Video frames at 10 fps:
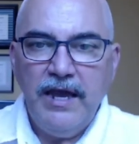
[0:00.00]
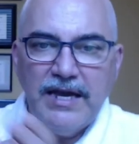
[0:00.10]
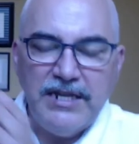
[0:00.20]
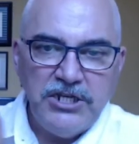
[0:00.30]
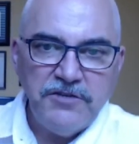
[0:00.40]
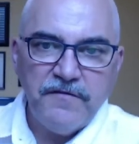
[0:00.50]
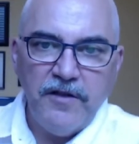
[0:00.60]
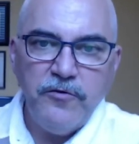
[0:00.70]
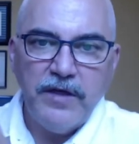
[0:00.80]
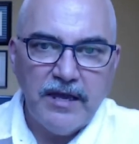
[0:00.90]
and each
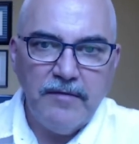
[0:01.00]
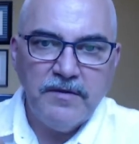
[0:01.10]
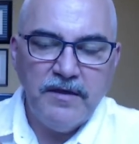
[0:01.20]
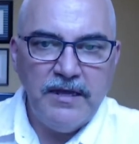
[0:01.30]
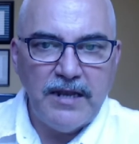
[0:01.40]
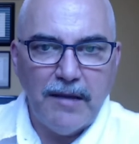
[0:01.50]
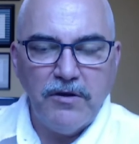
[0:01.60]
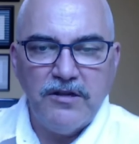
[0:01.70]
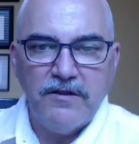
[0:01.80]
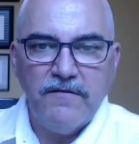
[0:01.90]
flow that comes in, I'm
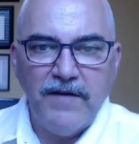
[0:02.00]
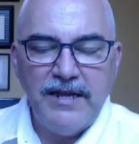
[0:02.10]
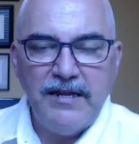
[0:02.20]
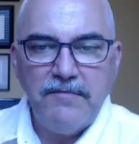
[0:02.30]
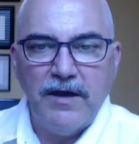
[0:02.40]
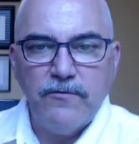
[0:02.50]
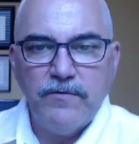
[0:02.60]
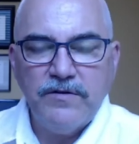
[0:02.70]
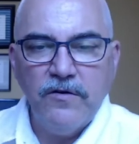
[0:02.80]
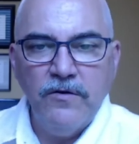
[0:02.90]
going to divide it by the
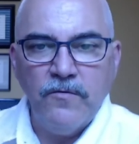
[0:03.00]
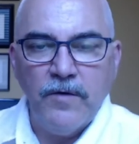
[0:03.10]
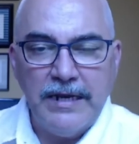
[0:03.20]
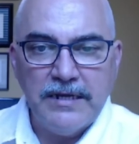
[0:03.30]
return rate,